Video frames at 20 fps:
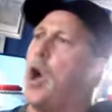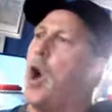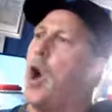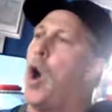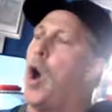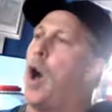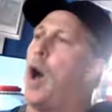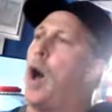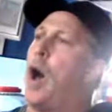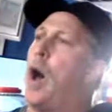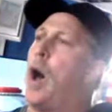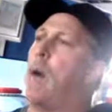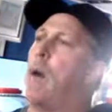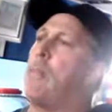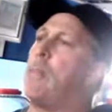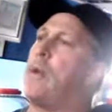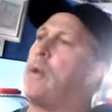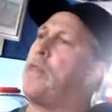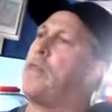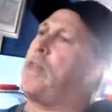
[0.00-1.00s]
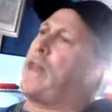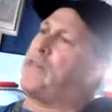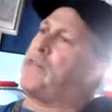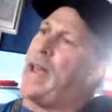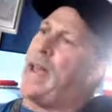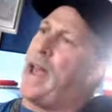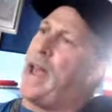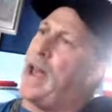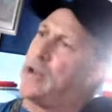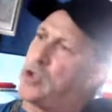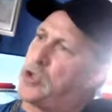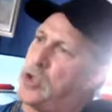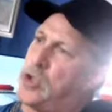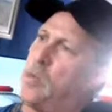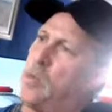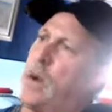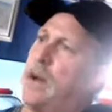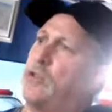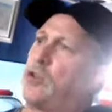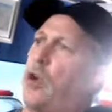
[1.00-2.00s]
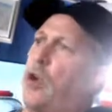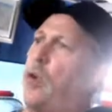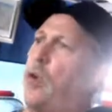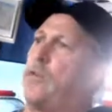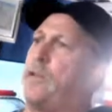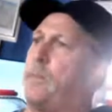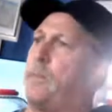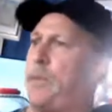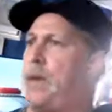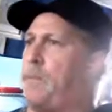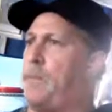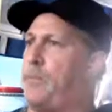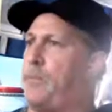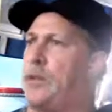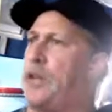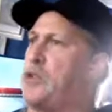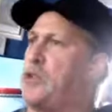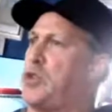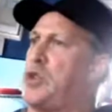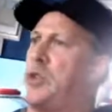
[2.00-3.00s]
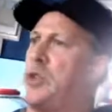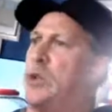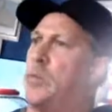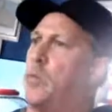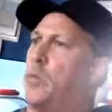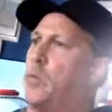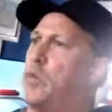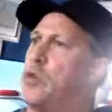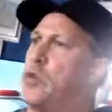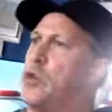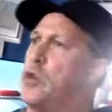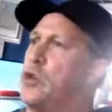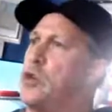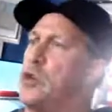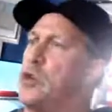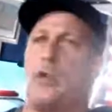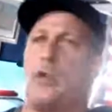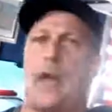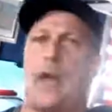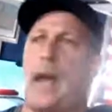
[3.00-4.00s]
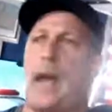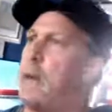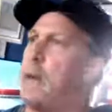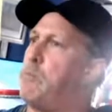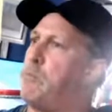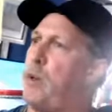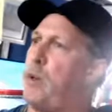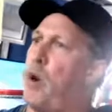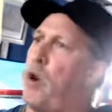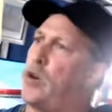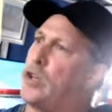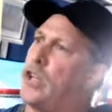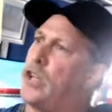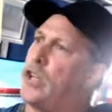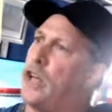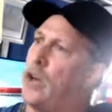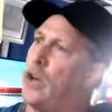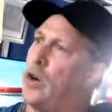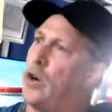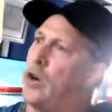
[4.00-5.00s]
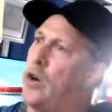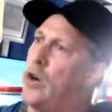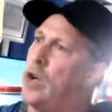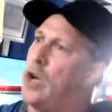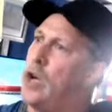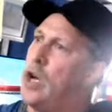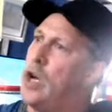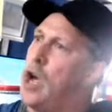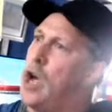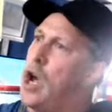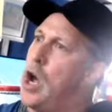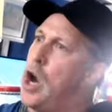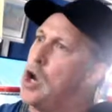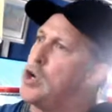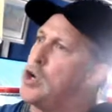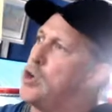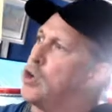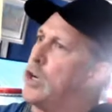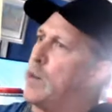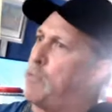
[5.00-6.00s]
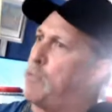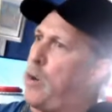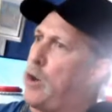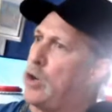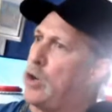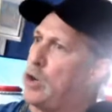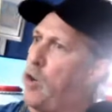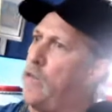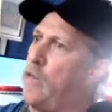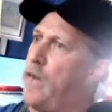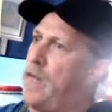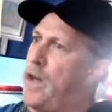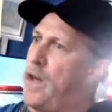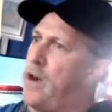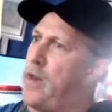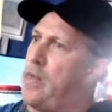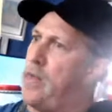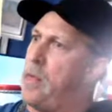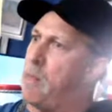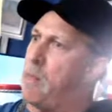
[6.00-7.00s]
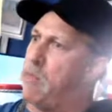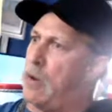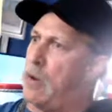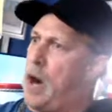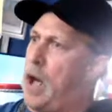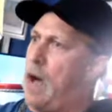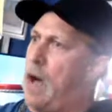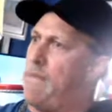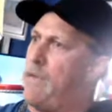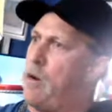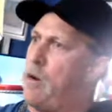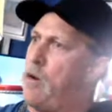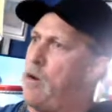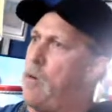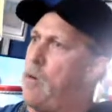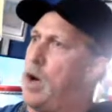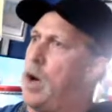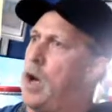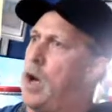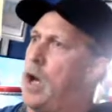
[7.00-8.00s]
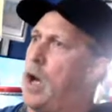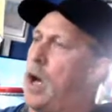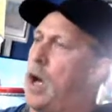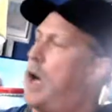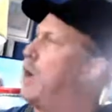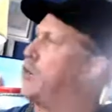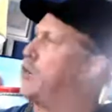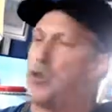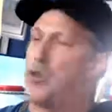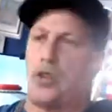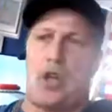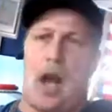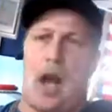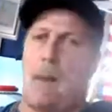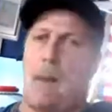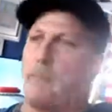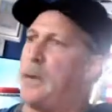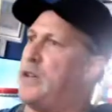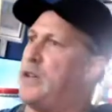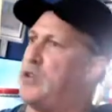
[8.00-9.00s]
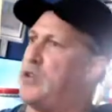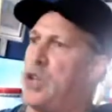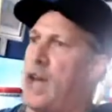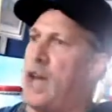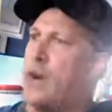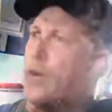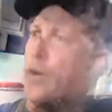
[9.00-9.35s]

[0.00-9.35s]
that they actually went and told the people, listen, you can't park here. You're going to park over there in the Bravo shopping center